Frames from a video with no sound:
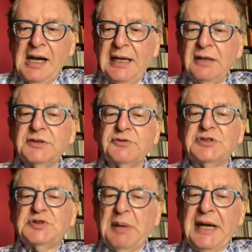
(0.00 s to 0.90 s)
Out of
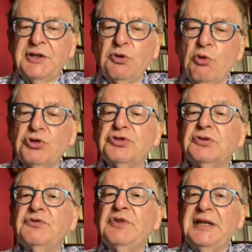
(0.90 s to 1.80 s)
respect, all
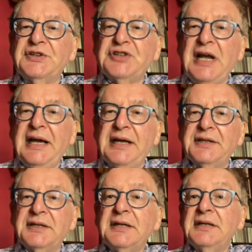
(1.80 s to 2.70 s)
should then
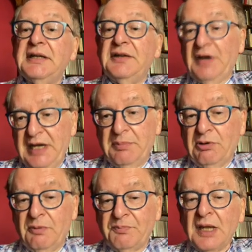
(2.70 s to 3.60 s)
stand, if
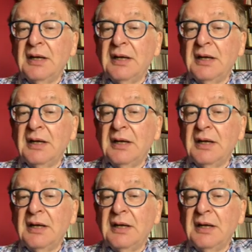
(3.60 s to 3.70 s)
able.